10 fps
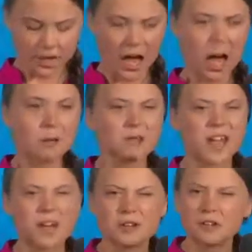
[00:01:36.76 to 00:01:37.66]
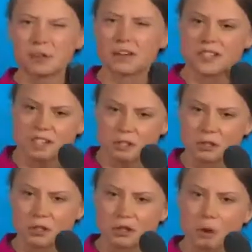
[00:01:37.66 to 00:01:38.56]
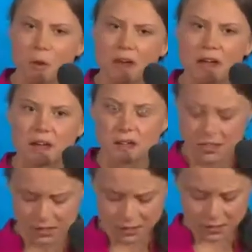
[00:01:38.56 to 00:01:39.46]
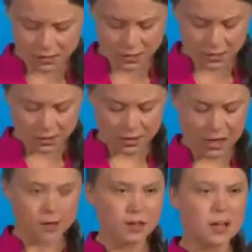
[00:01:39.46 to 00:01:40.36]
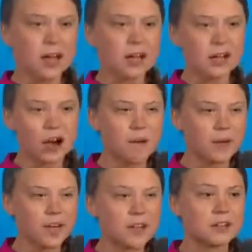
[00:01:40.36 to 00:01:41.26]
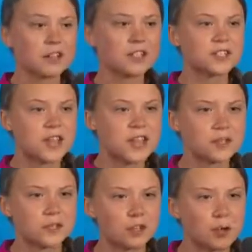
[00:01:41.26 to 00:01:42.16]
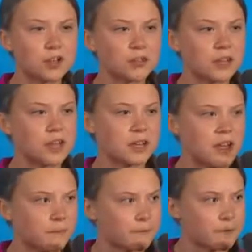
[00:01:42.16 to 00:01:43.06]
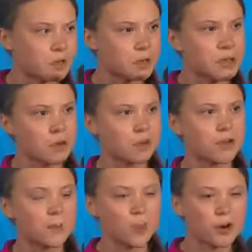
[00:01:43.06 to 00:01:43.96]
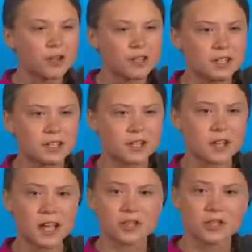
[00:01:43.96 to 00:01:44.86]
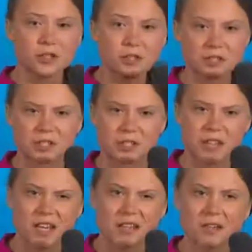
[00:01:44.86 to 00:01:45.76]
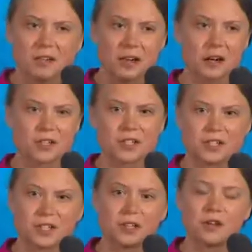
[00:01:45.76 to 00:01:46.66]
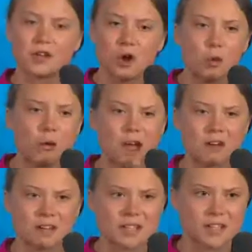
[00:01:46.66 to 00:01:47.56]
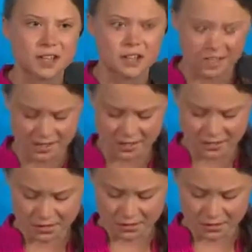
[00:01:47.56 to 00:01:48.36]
How dare you continue to look away and come here saying that you're doing enough when the politics and solutions needed are still nowhere in sight?